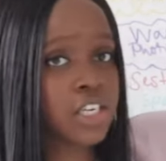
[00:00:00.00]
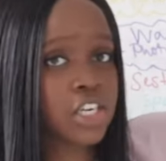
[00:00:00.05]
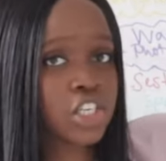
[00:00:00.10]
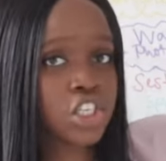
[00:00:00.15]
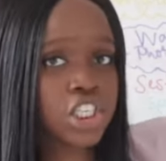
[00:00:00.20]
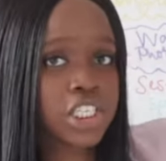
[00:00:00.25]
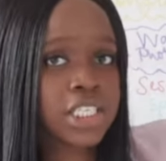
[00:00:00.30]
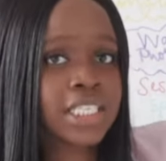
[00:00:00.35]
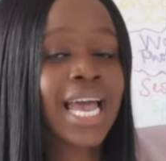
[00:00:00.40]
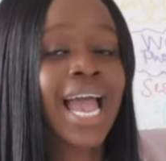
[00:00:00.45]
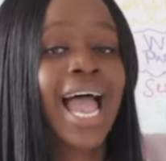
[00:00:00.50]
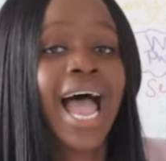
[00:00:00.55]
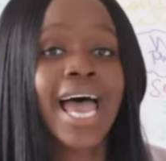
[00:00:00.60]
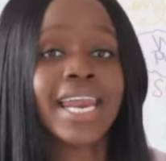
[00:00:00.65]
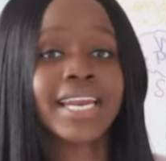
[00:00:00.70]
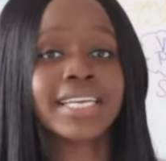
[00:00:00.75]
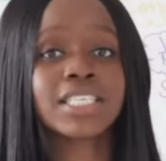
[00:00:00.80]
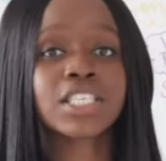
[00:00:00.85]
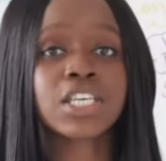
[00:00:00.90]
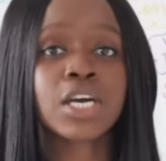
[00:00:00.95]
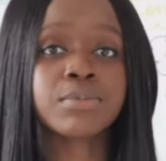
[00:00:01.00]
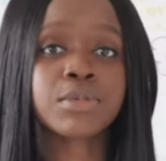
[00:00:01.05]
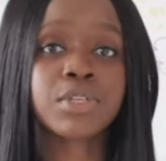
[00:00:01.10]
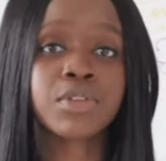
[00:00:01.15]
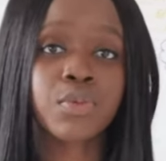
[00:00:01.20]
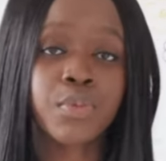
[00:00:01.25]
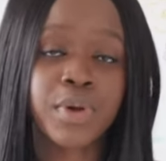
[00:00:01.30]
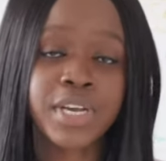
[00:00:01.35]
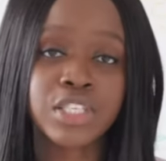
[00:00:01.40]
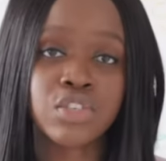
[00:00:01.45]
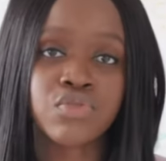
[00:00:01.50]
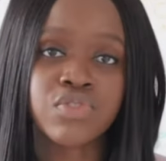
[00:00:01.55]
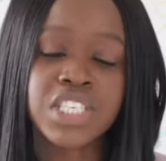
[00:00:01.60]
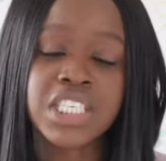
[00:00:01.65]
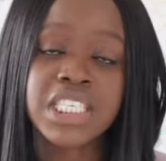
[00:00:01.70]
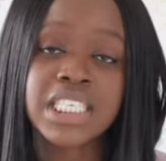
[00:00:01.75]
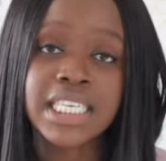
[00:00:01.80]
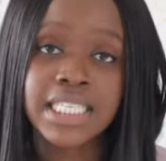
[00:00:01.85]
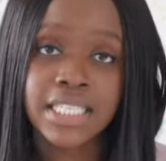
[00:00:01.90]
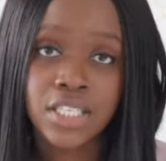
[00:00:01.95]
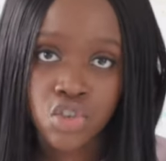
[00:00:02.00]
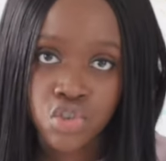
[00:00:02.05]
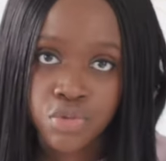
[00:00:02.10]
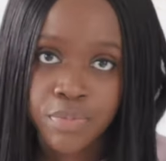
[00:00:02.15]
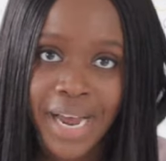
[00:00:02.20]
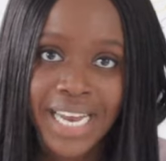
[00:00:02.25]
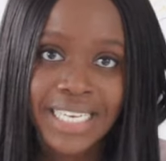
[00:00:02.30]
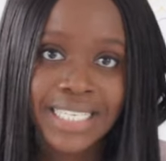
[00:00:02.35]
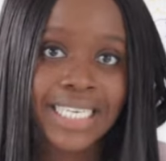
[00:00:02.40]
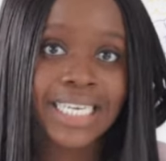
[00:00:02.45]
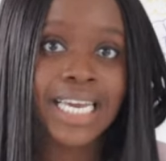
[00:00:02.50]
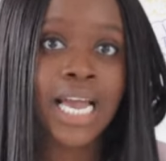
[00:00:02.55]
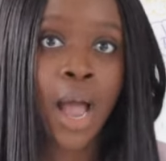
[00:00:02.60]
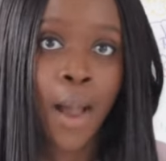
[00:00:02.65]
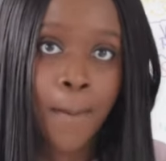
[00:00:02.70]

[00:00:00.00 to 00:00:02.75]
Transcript: Duchess, and in terms of the way it's written, it's a dramatic